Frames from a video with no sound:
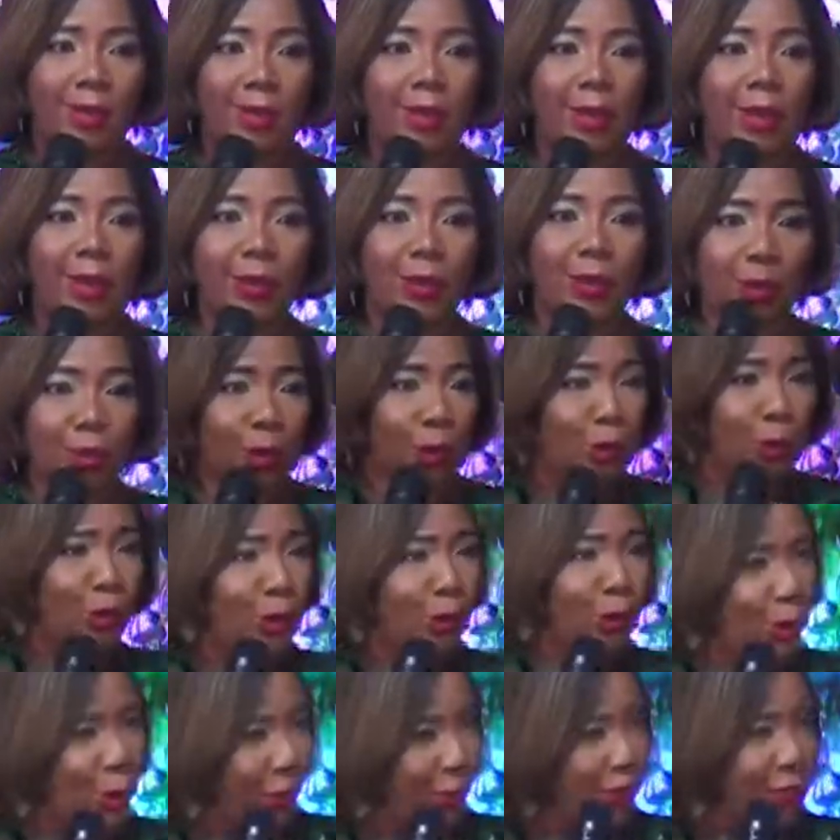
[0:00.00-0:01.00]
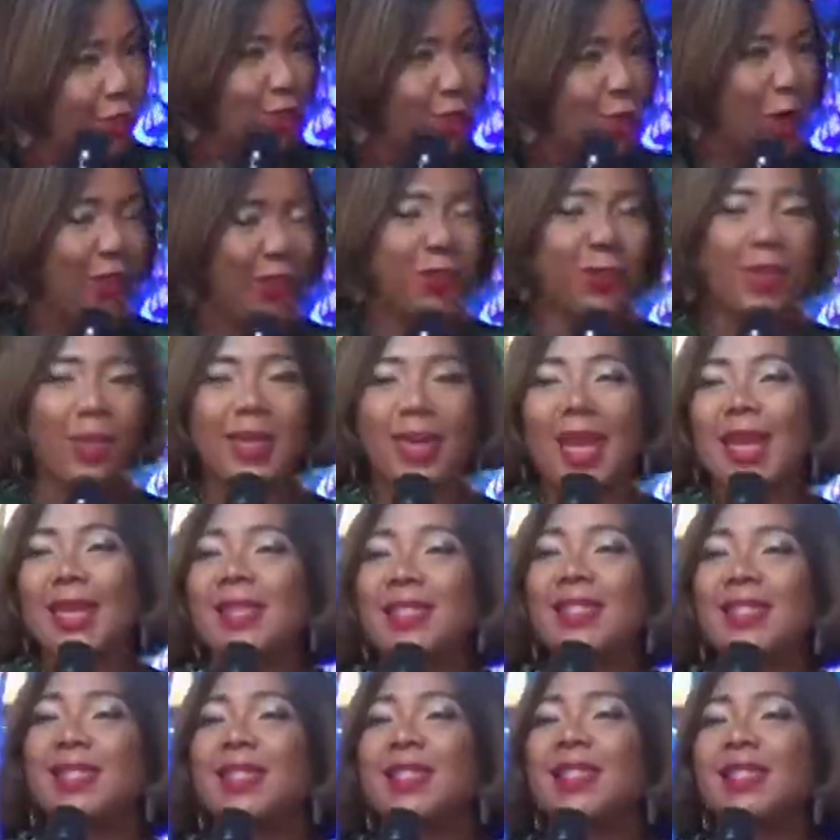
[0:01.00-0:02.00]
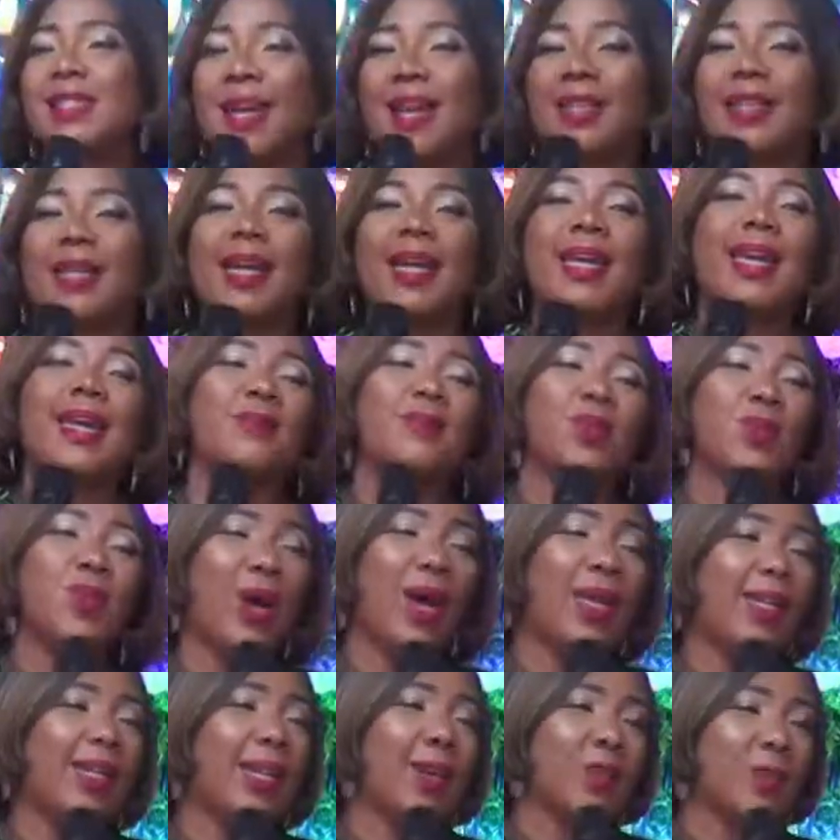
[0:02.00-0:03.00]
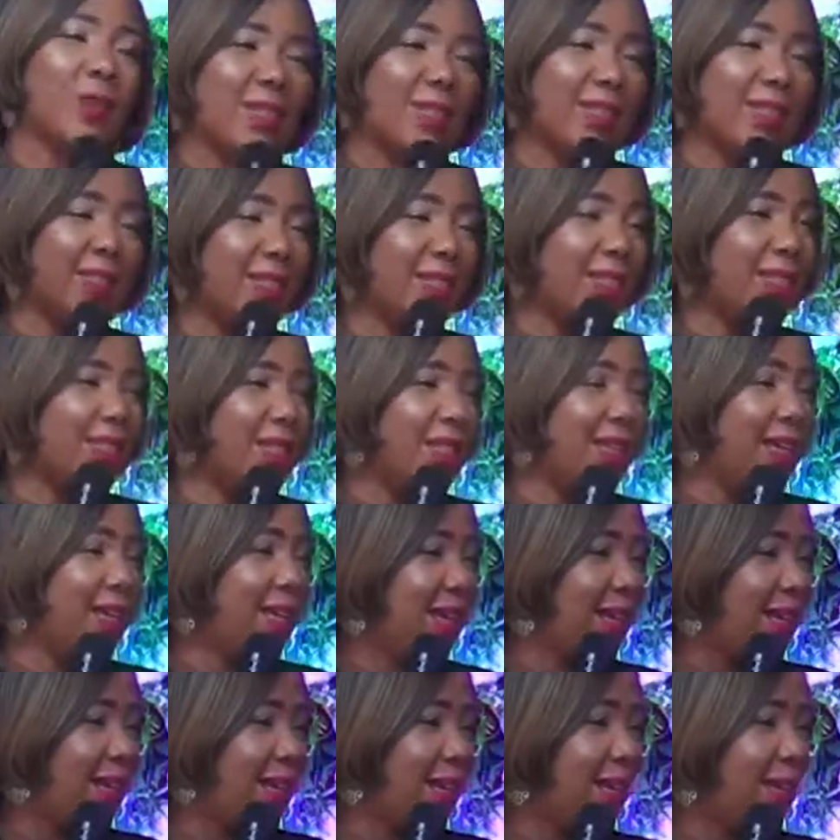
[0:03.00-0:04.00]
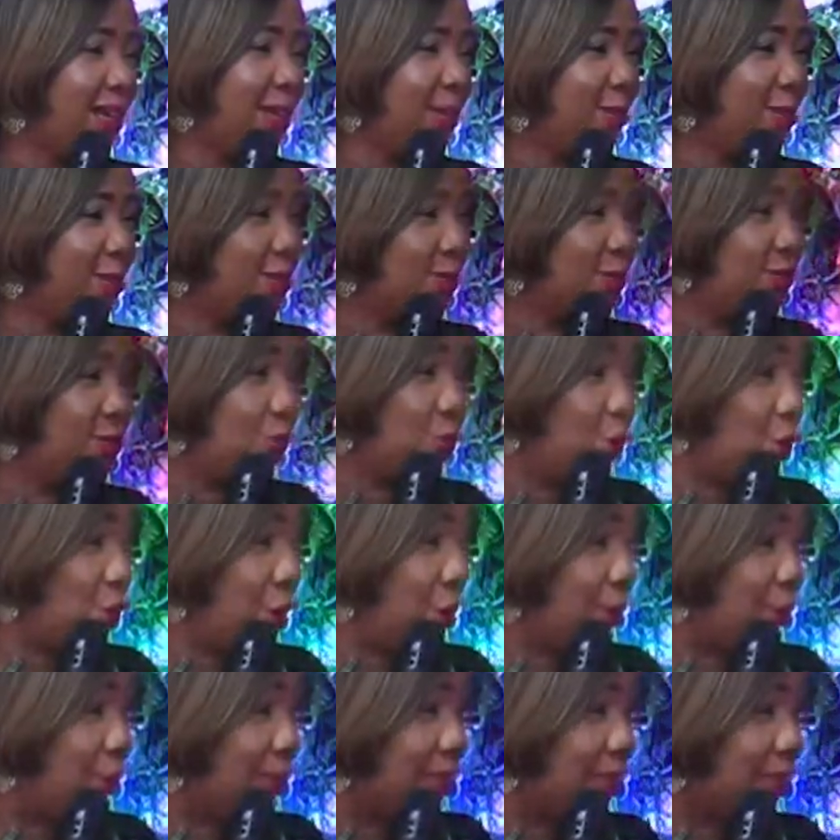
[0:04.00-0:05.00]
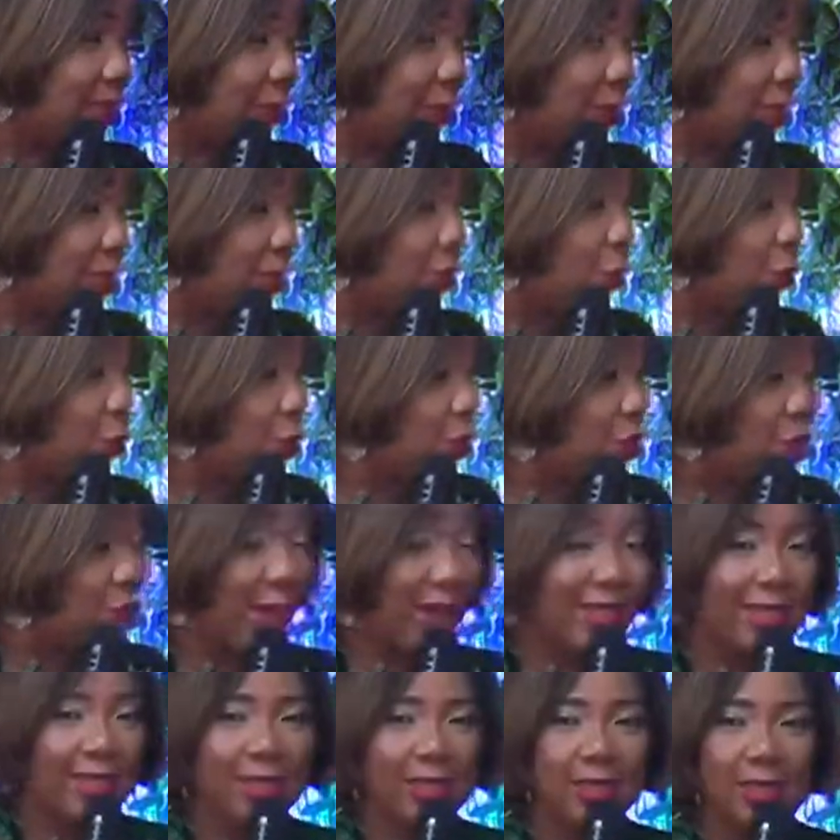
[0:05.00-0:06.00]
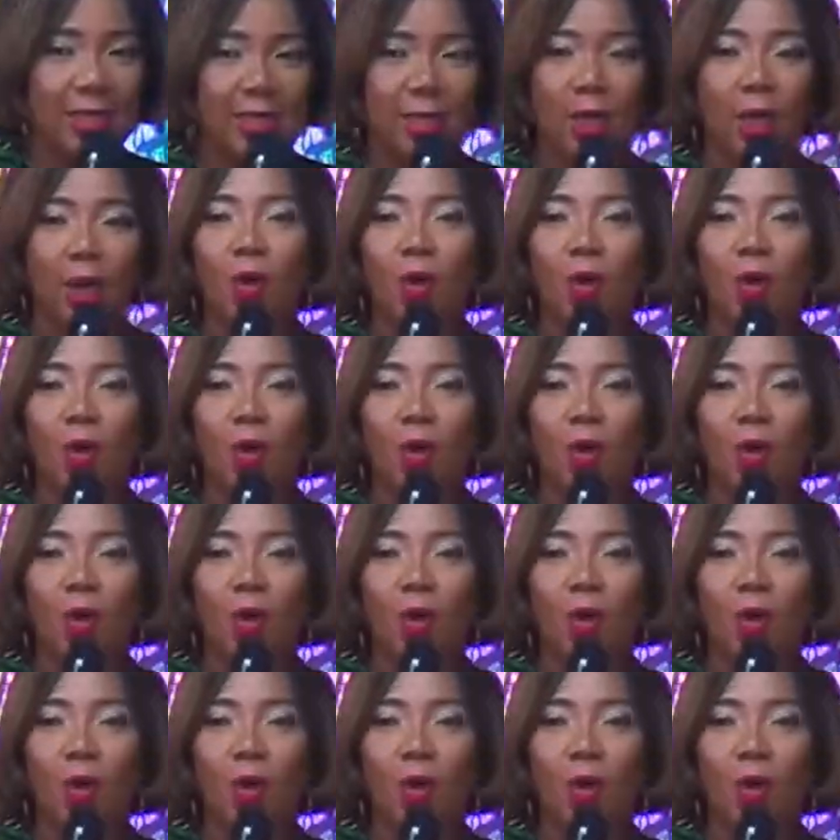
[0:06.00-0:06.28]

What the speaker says: you know, you do it joyfully. Like the sister that came to announce the the phone credits.